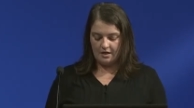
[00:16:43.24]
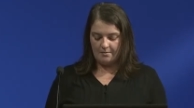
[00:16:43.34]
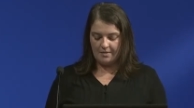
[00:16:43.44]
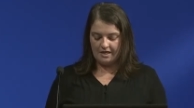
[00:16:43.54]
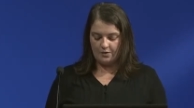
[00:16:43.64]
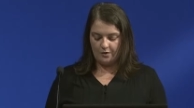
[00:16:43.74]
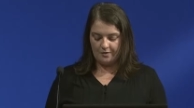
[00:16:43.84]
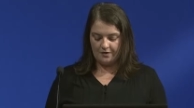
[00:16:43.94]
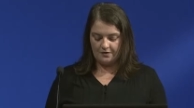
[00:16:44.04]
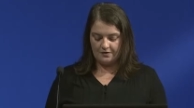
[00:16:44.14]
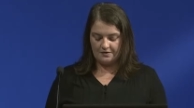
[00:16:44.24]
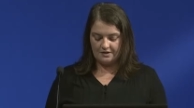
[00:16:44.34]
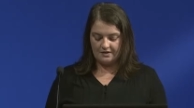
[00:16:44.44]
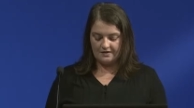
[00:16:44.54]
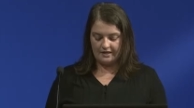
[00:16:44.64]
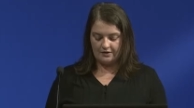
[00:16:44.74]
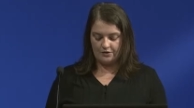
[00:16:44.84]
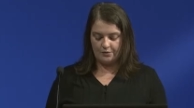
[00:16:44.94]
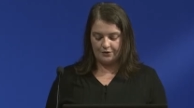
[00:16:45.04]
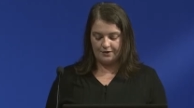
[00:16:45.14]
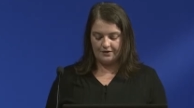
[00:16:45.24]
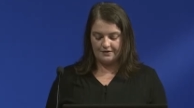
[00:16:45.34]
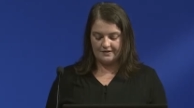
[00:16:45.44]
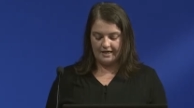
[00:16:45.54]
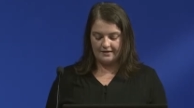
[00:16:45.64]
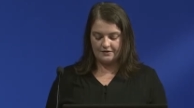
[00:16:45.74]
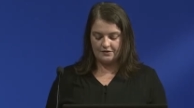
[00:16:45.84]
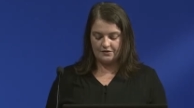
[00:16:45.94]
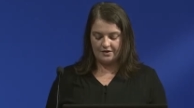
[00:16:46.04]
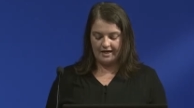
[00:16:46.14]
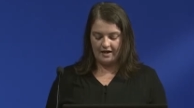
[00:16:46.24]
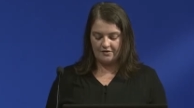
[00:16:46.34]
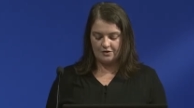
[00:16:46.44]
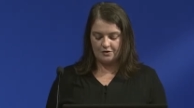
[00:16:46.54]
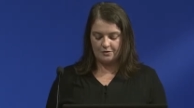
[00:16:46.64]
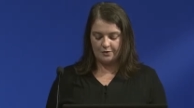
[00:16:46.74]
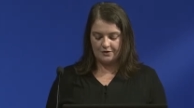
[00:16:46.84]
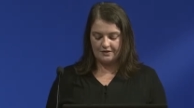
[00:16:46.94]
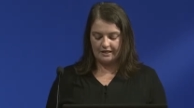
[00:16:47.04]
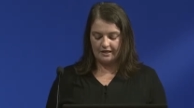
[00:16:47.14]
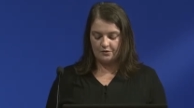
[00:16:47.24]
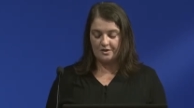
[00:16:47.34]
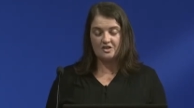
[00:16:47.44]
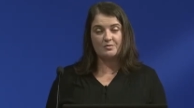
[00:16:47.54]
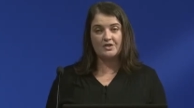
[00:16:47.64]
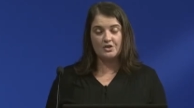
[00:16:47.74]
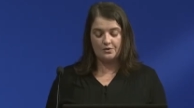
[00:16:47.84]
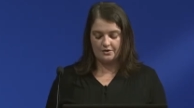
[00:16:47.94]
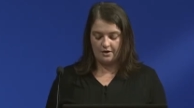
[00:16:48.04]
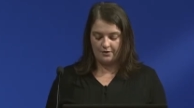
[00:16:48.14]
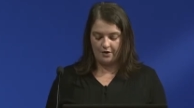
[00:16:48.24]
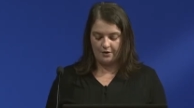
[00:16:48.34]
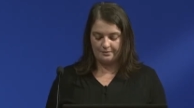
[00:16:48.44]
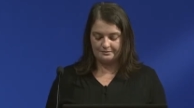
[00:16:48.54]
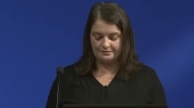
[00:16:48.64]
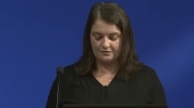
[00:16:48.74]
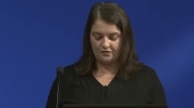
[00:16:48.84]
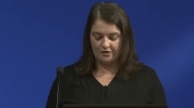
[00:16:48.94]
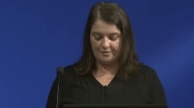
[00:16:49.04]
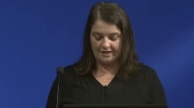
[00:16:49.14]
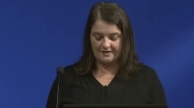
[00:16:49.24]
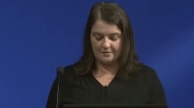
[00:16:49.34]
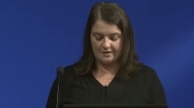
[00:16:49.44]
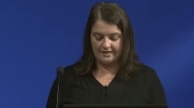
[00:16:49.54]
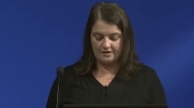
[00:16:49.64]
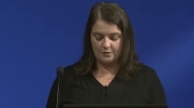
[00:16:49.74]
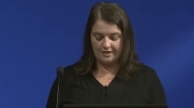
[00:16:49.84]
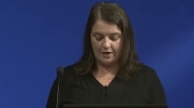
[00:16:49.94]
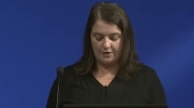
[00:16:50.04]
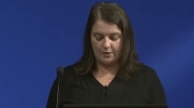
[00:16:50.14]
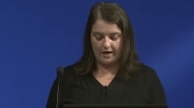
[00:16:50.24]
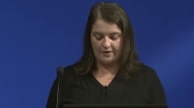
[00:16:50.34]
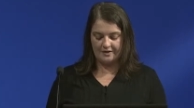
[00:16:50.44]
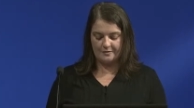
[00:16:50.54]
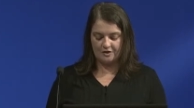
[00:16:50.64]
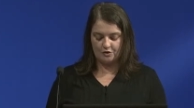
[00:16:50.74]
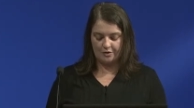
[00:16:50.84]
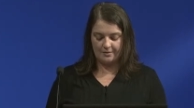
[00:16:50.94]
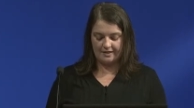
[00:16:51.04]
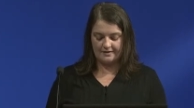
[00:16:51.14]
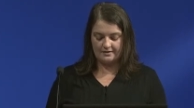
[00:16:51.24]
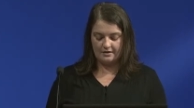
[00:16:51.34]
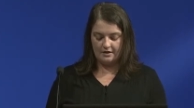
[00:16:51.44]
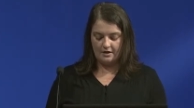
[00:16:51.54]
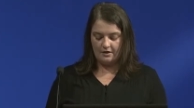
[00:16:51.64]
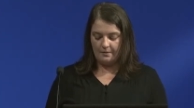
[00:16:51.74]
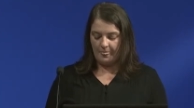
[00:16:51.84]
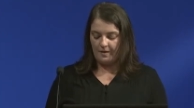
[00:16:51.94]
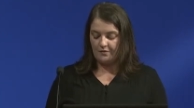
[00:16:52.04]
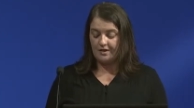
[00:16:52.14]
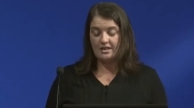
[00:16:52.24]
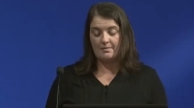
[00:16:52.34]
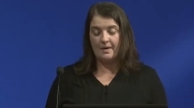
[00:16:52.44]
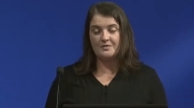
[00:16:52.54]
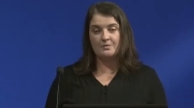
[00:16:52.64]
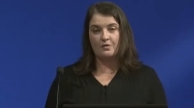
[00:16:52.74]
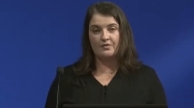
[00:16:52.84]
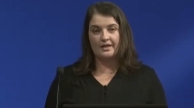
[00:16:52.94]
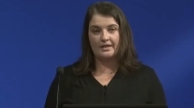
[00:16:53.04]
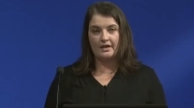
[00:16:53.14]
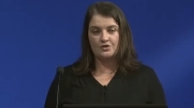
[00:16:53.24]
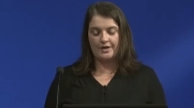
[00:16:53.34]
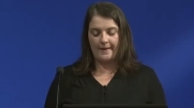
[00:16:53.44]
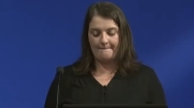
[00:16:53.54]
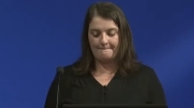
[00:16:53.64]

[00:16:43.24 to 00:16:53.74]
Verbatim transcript: Many were built to the standard road legal size, so the average person can reasonably tow their own home from place to place without requiring special permits, freeing them up to move around the country.